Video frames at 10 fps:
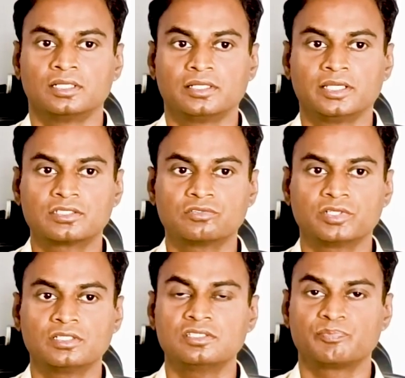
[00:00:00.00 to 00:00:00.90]
Next
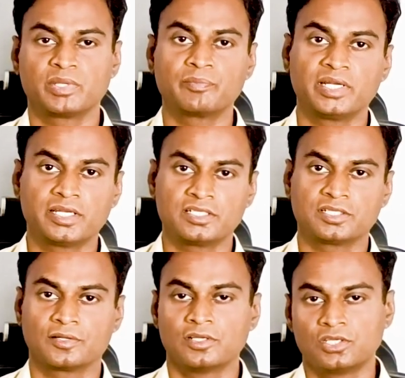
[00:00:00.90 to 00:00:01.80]
one is
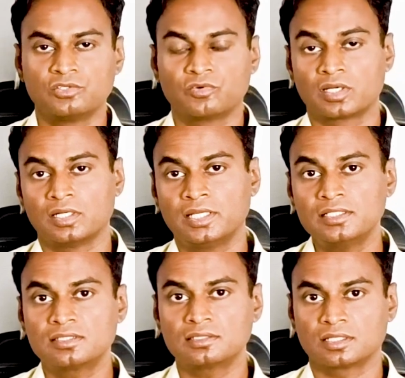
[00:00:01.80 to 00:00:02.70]
pigmentation. Your
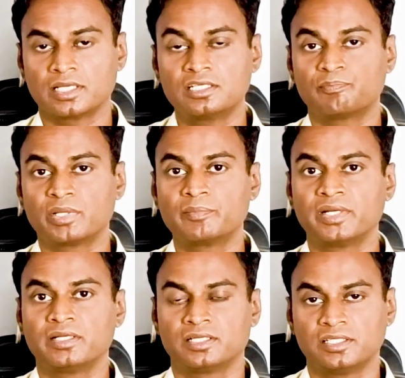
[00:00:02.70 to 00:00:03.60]
legs get
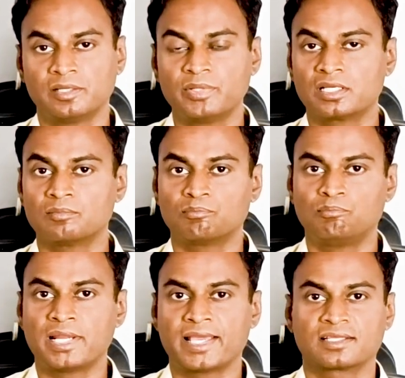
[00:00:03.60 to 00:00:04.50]
pigmented, they become
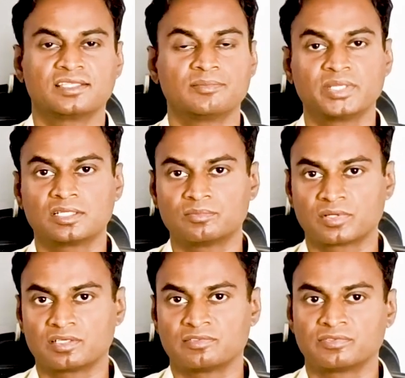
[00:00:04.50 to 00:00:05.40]
black, they become
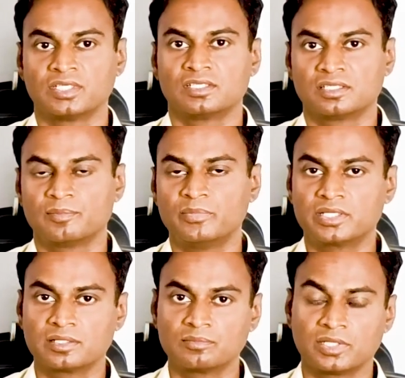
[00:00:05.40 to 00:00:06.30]
rough, they
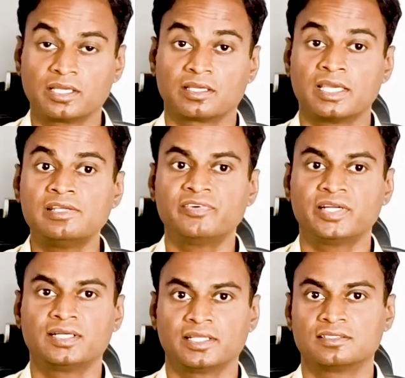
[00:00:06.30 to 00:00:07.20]
become like
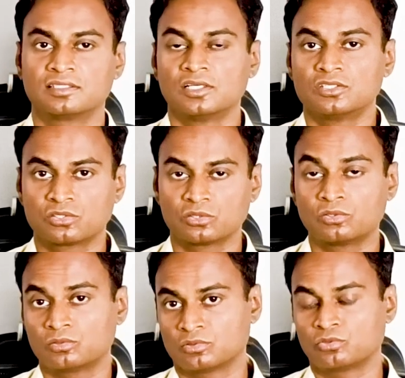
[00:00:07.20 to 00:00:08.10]
elephant legs.
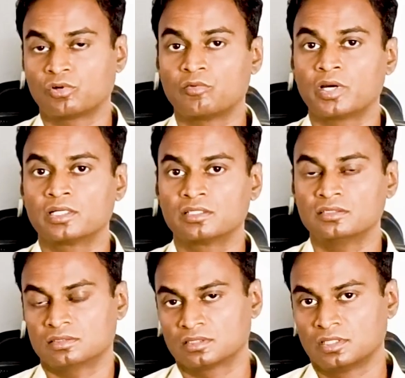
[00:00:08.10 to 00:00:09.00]
So to avoid
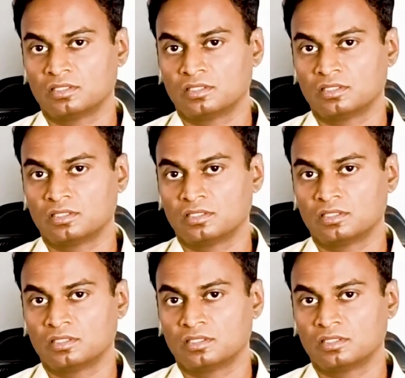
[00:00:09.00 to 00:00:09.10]
this,